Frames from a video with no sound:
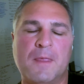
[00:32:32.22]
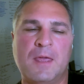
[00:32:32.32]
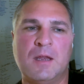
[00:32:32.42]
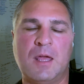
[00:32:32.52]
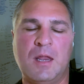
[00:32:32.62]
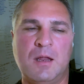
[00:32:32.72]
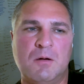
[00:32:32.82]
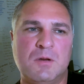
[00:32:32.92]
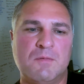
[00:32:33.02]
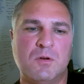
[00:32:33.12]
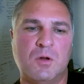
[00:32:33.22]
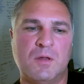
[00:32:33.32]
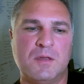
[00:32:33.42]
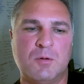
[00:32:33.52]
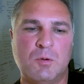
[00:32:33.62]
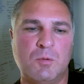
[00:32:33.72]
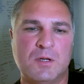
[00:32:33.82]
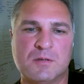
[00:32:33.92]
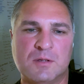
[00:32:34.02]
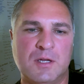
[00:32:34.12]
And I don't even know, I think we
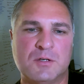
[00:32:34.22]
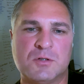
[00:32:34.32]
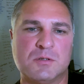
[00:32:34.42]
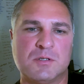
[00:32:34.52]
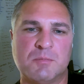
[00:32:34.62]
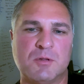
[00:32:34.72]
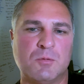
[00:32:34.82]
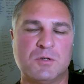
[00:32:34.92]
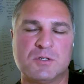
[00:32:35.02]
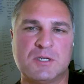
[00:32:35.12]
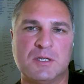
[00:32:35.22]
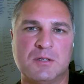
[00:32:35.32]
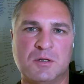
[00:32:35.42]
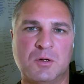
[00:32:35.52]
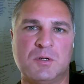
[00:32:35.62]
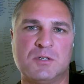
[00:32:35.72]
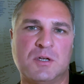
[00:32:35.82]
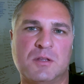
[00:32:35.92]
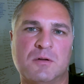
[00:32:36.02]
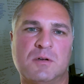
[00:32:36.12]
went to lunch or something. We're just getting to know each
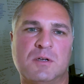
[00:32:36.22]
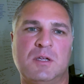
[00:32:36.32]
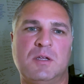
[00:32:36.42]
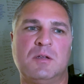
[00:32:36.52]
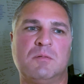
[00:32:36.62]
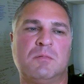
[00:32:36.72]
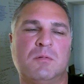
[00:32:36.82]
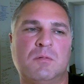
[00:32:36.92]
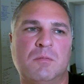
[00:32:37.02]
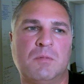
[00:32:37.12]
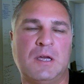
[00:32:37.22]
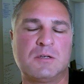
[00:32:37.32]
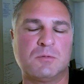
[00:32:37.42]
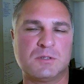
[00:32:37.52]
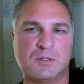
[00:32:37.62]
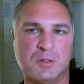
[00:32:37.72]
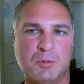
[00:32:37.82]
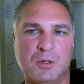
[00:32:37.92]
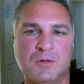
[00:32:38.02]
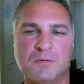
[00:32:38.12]
other. And he actually was in the
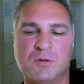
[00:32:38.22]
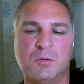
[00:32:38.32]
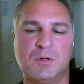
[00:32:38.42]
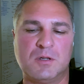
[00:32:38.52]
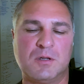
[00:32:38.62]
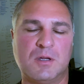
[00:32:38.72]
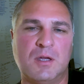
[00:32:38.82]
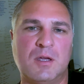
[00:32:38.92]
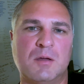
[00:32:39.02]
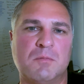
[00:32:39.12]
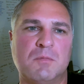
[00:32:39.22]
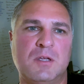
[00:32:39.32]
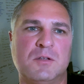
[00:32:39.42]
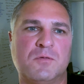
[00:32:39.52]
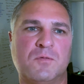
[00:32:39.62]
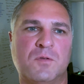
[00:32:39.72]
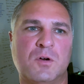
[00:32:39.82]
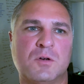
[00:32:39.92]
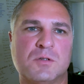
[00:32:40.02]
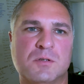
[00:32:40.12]
middle of doing his
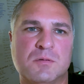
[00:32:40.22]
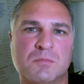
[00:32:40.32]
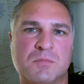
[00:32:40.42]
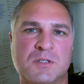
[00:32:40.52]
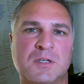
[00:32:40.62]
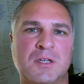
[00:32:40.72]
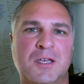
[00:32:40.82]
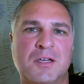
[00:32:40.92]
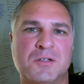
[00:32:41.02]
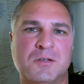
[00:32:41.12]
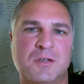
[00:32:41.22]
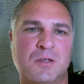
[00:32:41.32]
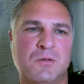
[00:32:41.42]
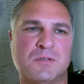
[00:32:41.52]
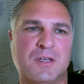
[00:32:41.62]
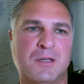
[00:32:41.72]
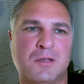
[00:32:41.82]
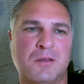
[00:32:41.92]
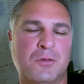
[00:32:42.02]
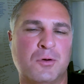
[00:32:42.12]
first syndication deal. It was like
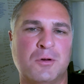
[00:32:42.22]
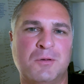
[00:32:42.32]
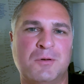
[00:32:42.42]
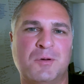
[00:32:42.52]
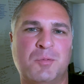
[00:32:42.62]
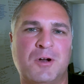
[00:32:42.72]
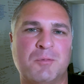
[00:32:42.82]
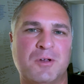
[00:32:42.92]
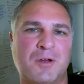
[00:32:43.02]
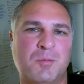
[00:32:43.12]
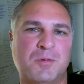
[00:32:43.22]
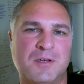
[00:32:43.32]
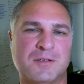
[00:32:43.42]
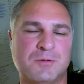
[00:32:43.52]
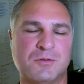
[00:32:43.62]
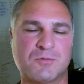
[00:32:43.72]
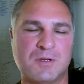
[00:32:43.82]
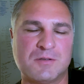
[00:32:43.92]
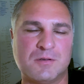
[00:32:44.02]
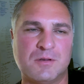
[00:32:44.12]
a 30-unit apartment complex. He was
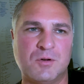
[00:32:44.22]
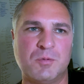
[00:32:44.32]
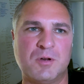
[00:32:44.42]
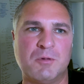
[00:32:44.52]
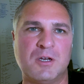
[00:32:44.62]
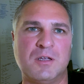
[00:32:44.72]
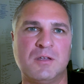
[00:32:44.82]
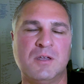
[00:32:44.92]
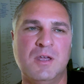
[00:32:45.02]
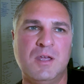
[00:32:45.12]
raising a little bit of money.